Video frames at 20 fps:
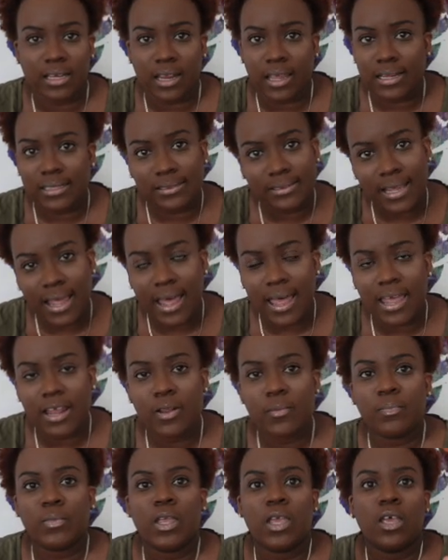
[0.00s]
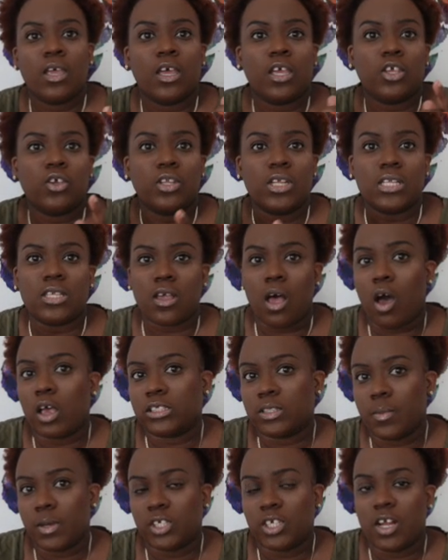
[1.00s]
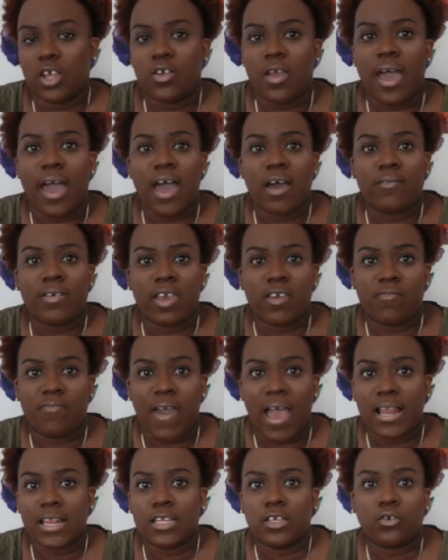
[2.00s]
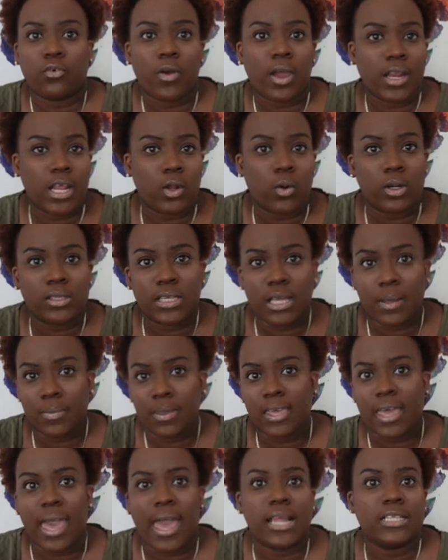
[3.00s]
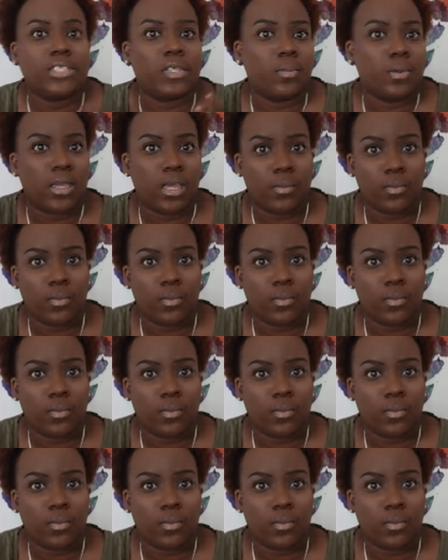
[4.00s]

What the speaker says: like that. You need to also make sure that you have a valid credit or debit card to be